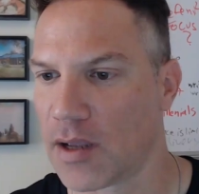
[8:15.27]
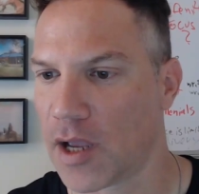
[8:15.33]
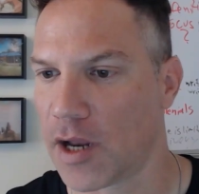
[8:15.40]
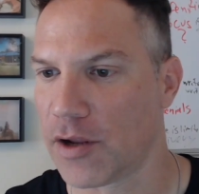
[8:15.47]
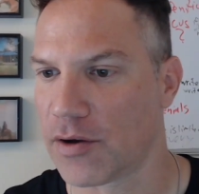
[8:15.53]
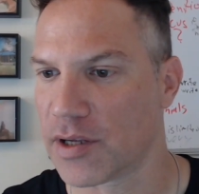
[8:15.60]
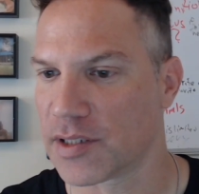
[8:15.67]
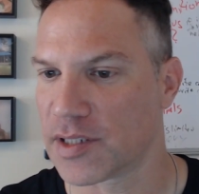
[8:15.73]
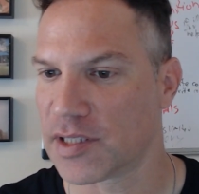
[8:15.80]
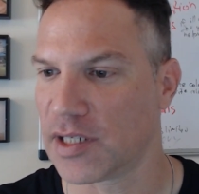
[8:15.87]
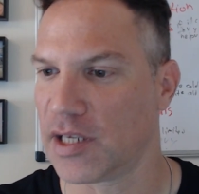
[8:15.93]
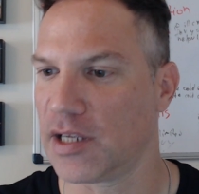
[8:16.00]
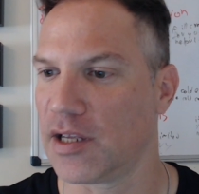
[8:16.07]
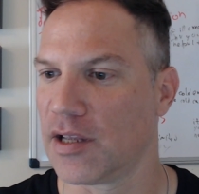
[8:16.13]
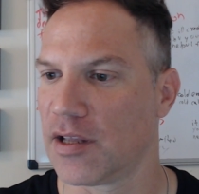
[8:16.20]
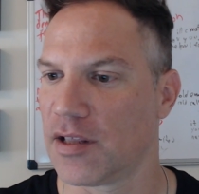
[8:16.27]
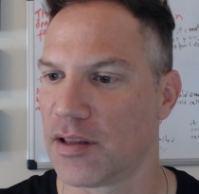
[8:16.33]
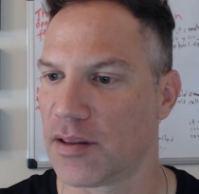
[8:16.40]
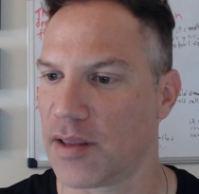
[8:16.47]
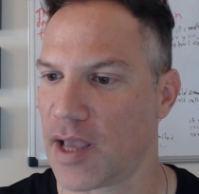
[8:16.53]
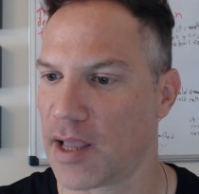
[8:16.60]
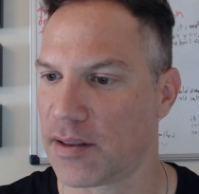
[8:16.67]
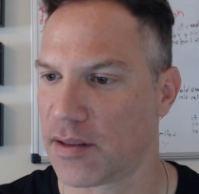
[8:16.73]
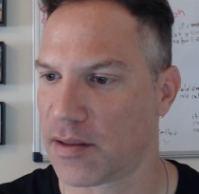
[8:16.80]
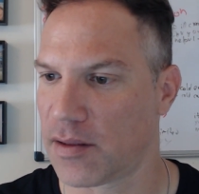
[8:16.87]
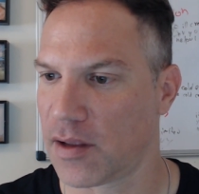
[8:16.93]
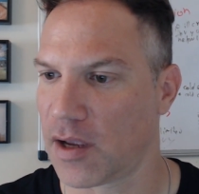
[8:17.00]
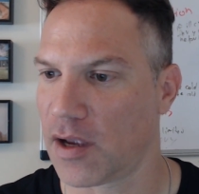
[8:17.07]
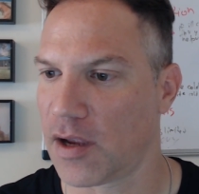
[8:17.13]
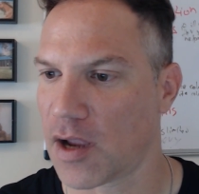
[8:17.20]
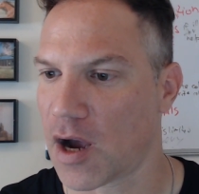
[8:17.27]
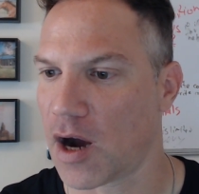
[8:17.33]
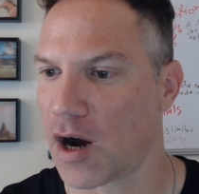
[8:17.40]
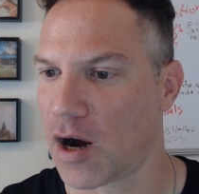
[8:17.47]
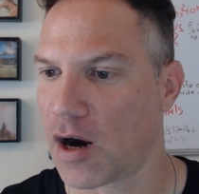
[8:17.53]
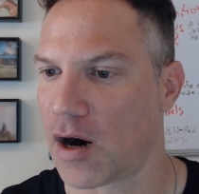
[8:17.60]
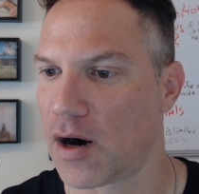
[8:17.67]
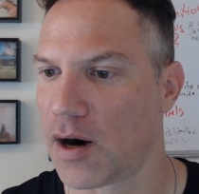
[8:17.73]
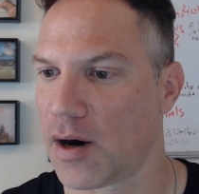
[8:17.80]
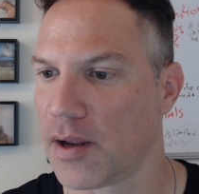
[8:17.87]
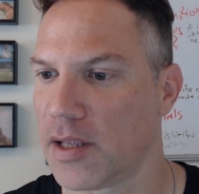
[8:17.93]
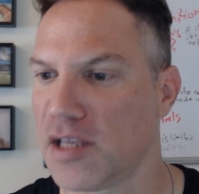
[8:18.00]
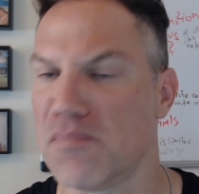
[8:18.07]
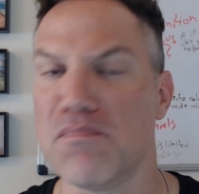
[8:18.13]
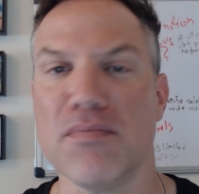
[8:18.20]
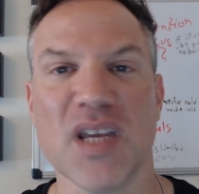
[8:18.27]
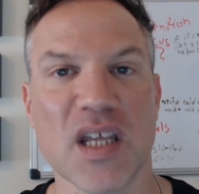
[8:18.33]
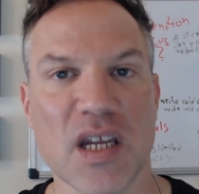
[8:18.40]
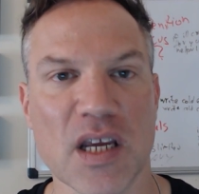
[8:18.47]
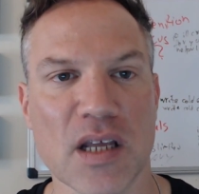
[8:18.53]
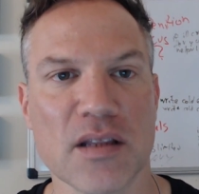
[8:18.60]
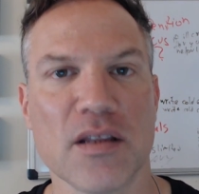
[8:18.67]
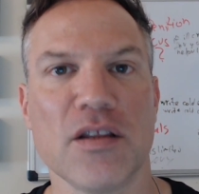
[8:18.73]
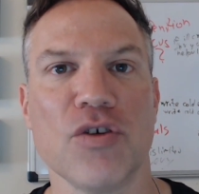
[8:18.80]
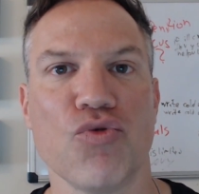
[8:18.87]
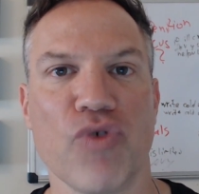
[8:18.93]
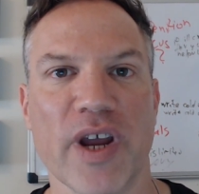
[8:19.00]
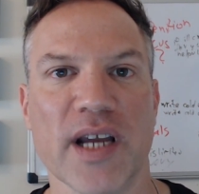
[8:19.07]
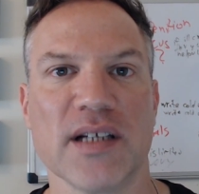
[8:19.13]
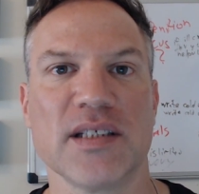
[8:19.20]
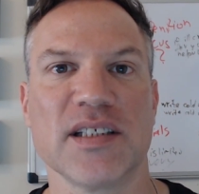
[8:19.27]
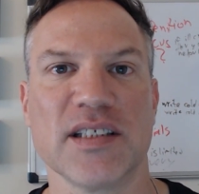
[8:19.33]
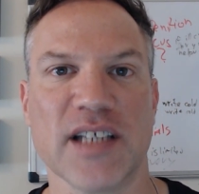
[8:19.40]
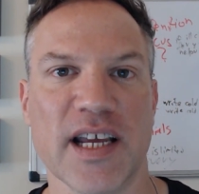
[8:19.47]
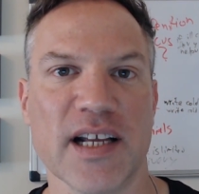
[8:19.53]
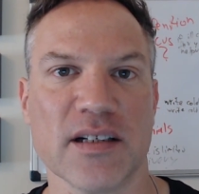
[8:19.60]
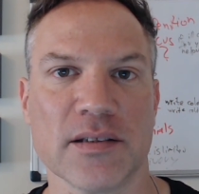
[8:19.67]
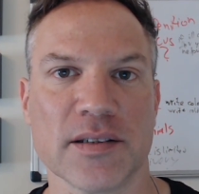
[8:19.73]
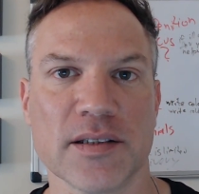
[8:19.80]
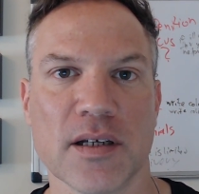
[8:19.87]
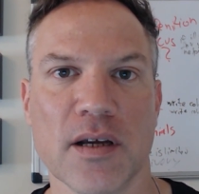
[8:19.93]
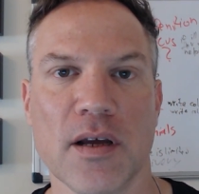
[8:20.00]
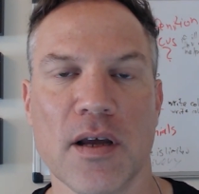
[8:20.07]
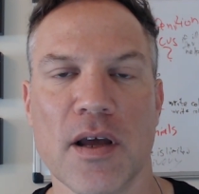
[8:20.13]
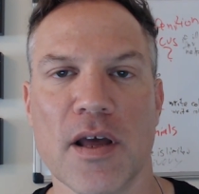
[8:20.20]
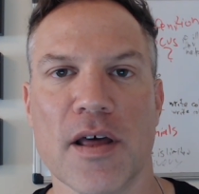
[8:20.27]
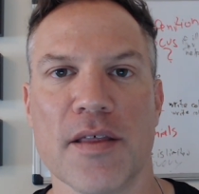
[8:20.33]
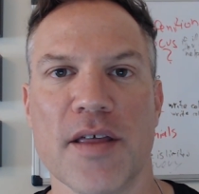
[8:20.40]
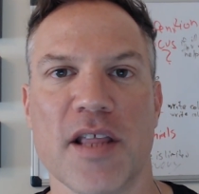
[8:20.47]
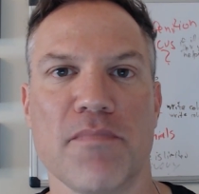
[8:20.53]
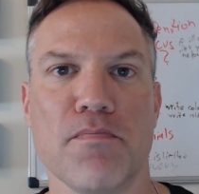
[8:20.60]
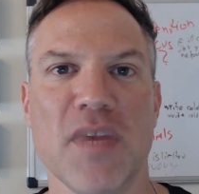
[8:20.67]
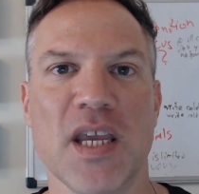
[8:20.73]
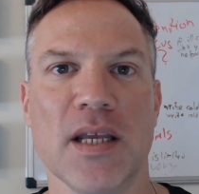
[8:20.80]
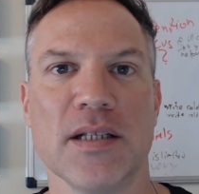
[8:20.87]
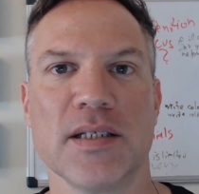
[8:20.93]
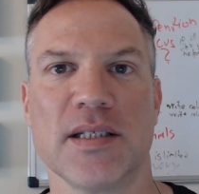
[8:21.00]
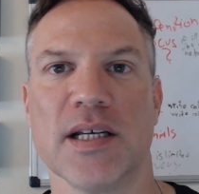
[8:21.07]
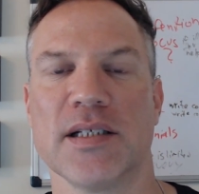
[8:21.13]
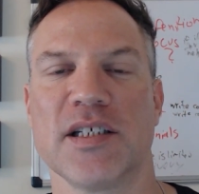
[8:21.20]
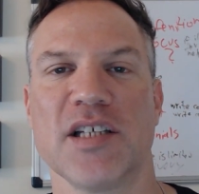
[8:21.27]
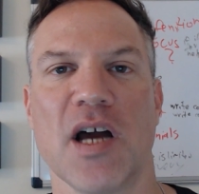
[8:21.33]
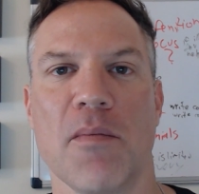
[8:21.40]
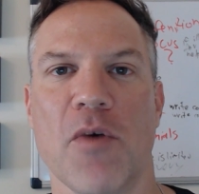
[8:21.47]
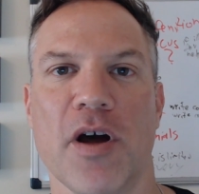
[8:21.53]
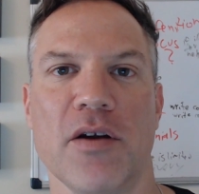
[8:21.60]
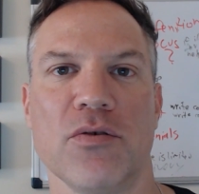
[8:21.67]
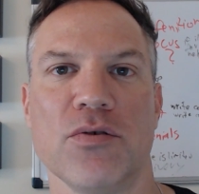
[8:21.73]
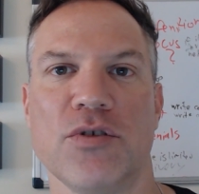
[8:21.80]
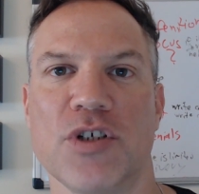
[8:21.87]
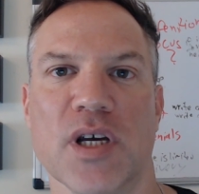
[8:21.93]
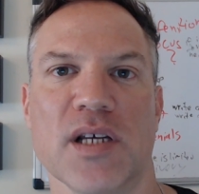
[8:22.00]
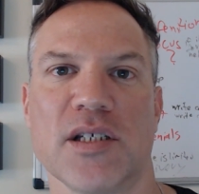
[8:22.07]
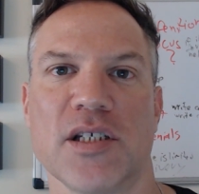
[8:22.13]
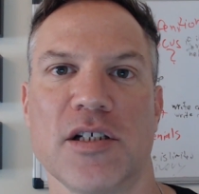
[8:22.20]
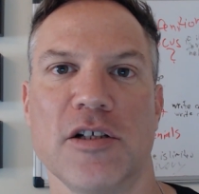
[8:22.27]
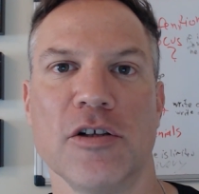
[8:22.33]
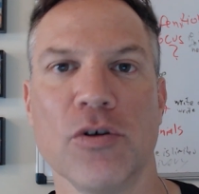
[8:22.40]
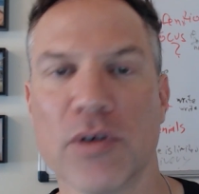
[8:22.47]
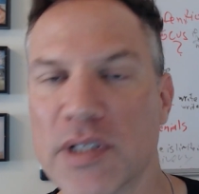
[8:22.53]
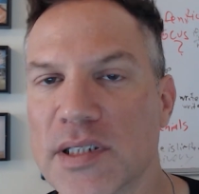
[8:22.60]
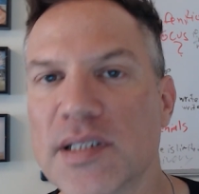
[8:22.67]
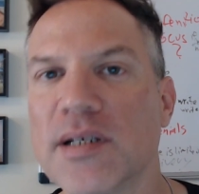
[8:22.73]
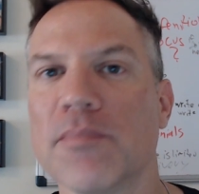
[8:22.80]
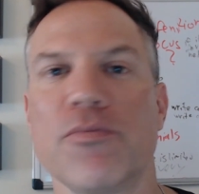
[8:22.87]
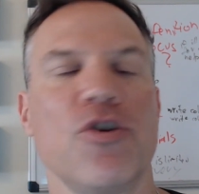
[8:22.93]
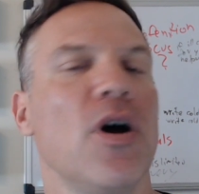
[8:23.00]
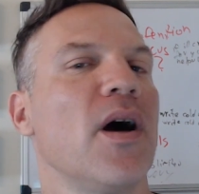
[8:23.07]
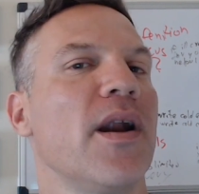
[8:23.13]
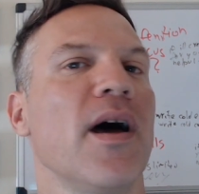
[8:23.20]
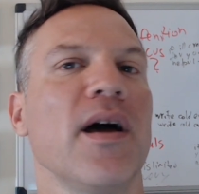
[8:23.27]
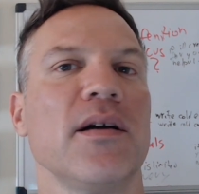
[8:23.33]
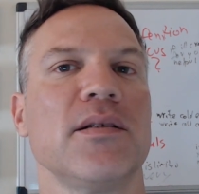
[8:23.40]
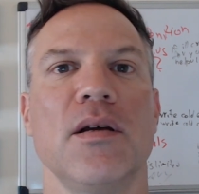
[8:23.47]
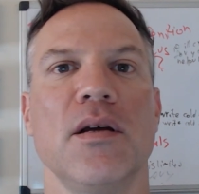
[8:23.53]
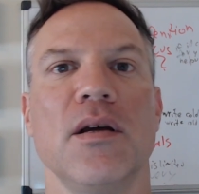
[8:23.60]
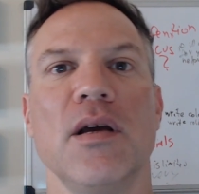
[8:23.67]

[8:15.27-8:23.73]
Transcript: and you can see that they are immediate direct sales. That means that someone who just looked at some product,